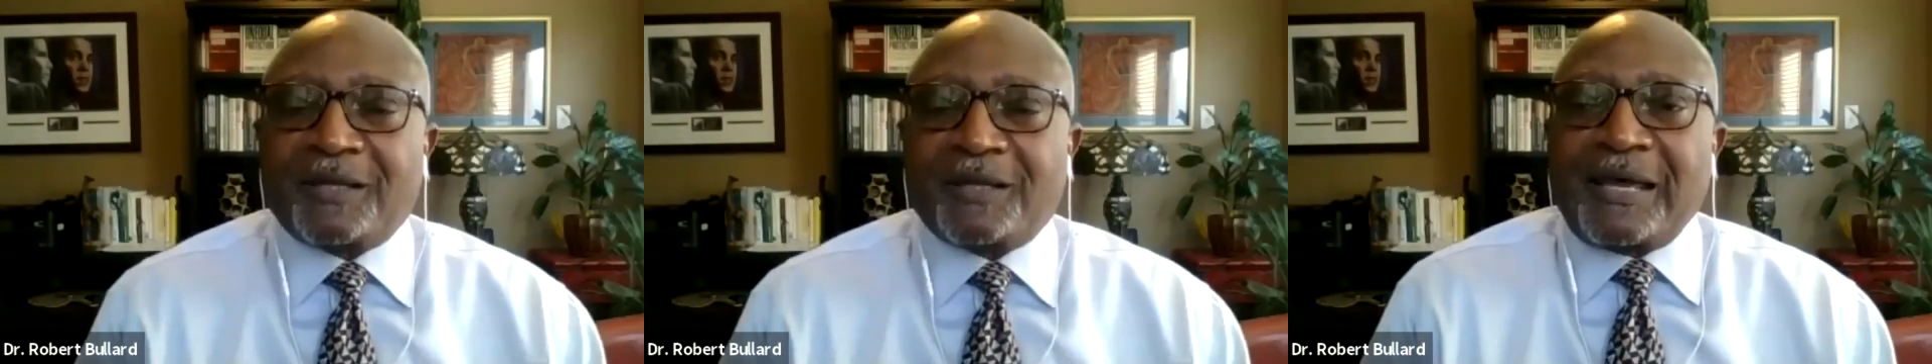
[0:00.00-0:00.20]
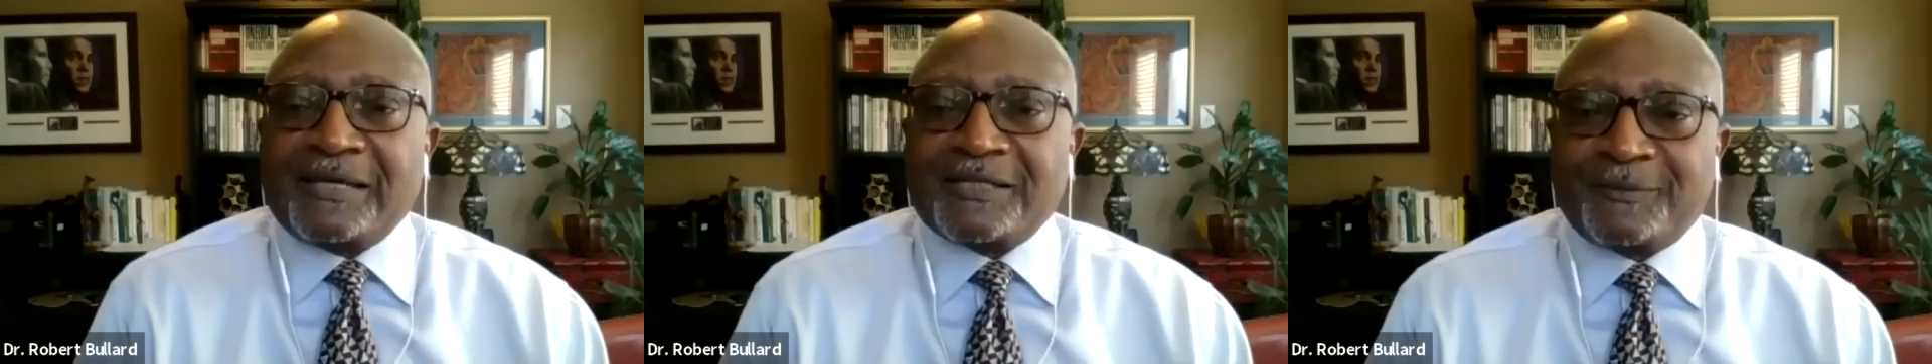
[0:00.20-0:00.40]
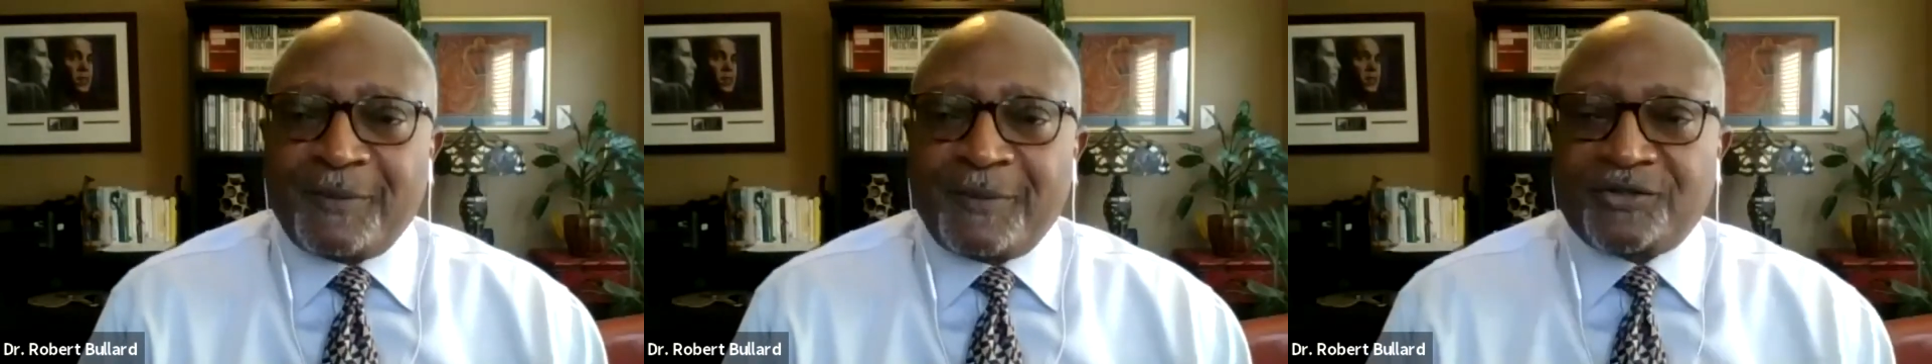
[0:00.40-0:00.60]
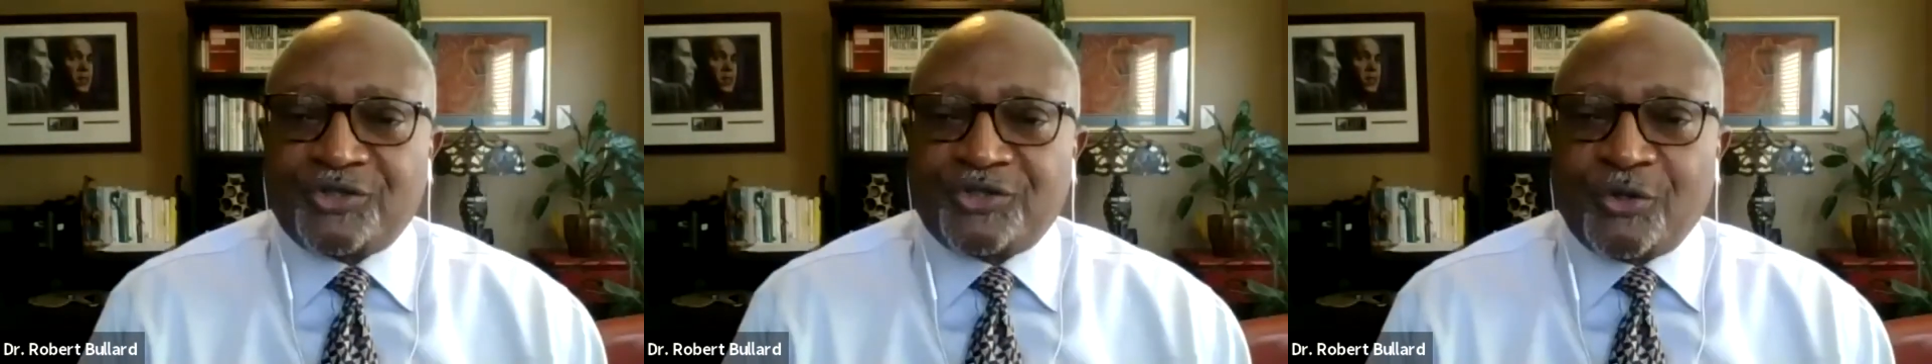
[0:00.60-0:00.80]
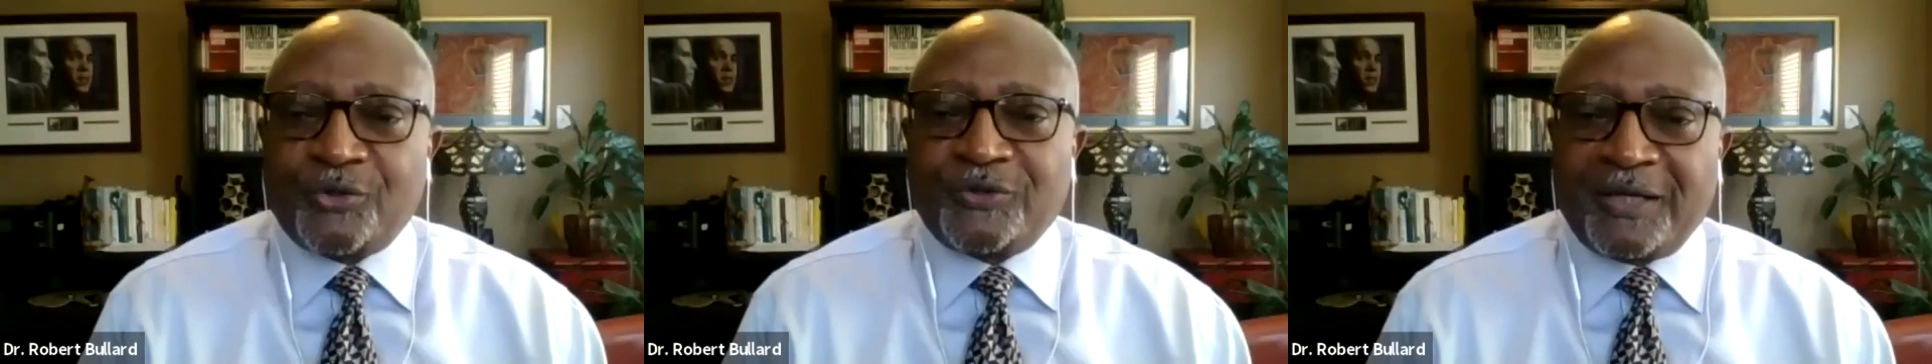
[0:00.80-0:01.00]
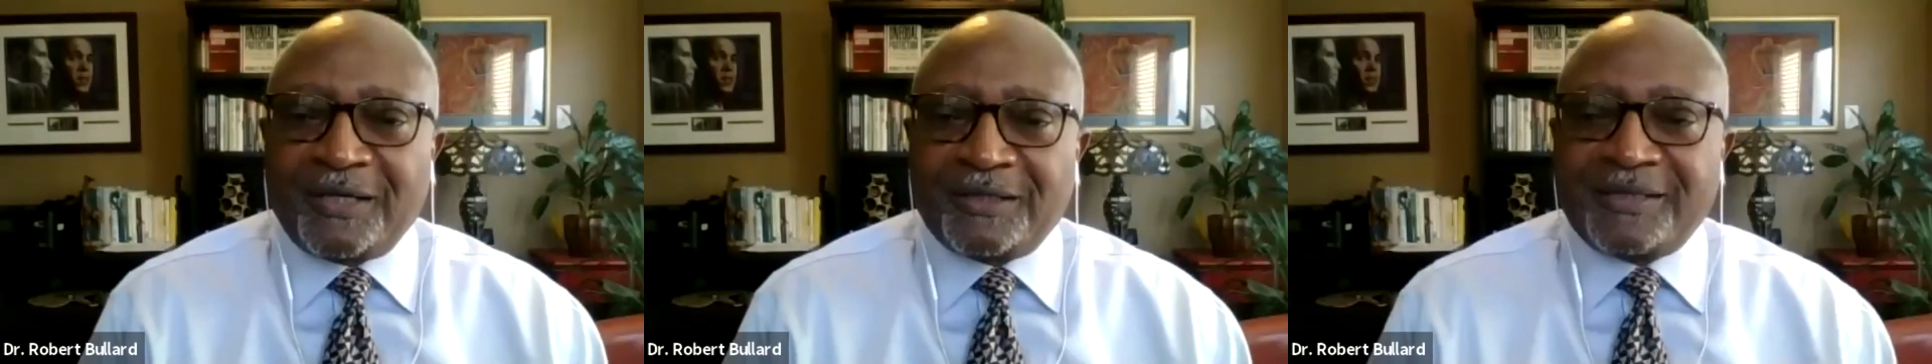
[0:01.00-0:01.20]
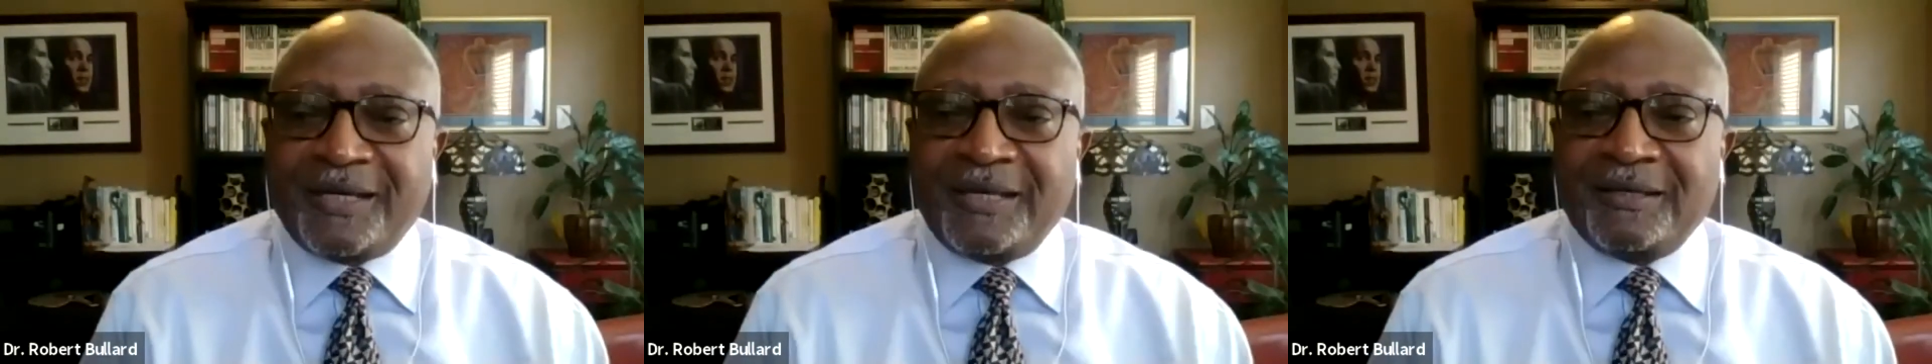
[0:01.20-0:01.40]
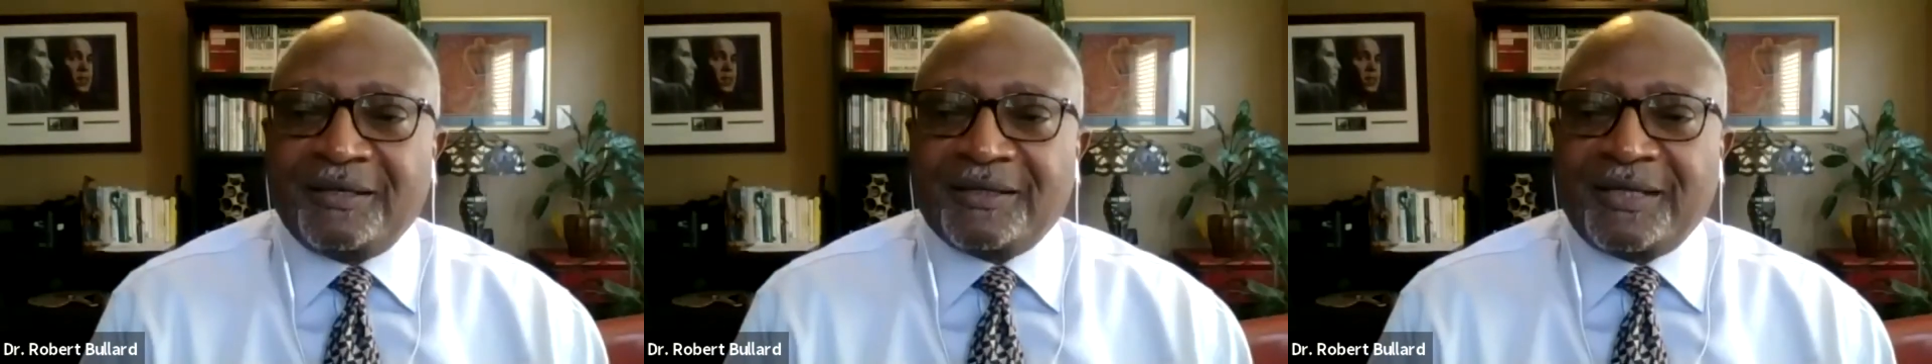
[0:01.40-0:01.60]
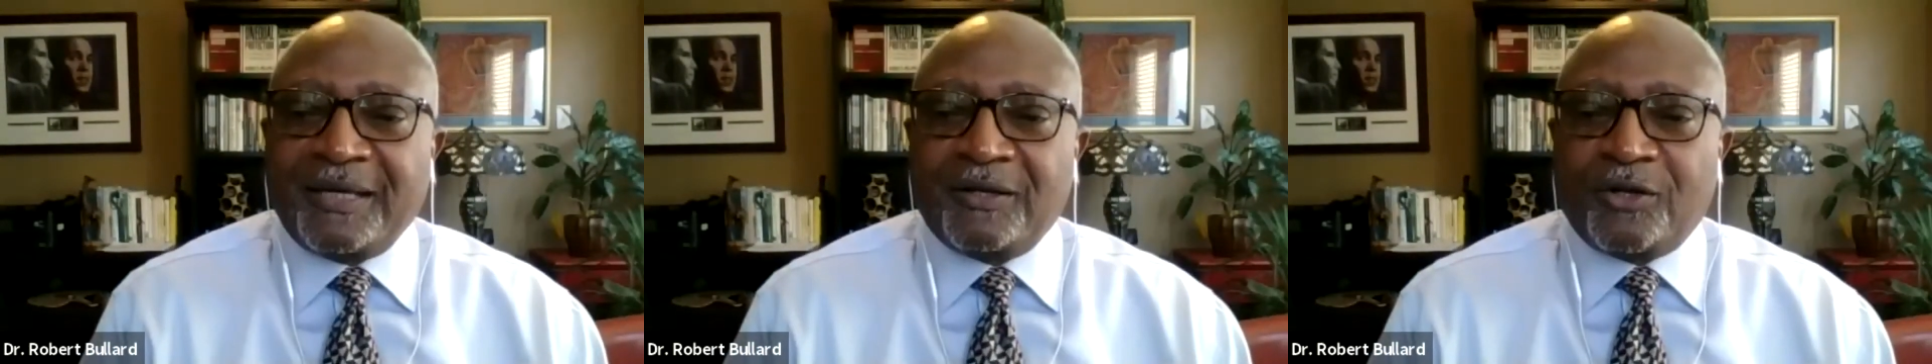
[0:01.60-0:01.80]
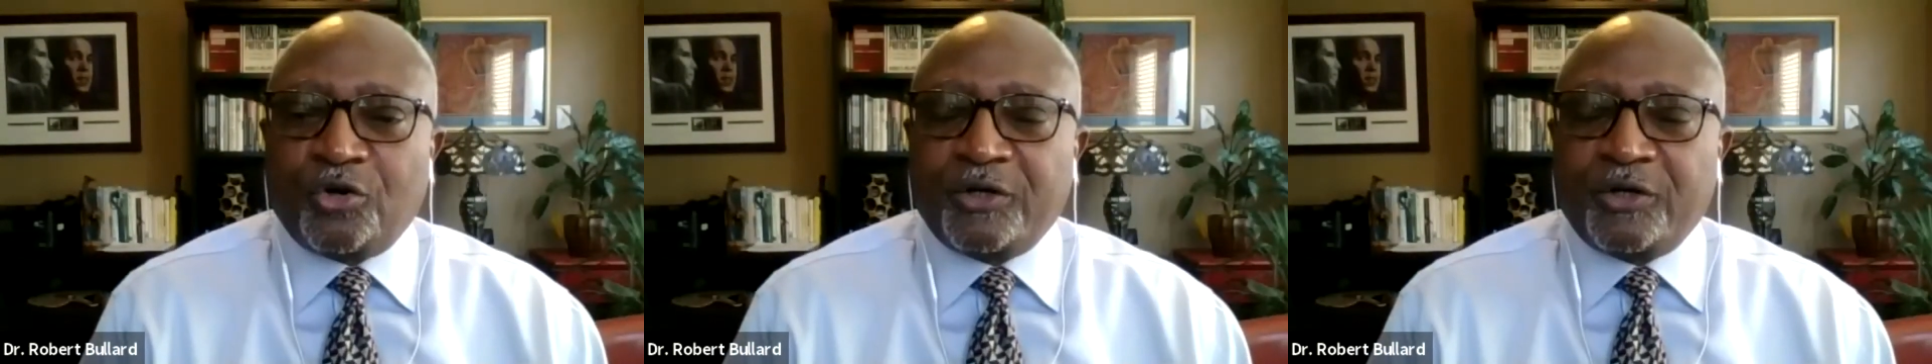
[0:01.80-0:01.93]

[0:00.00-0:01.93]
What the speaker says: out last month showed that can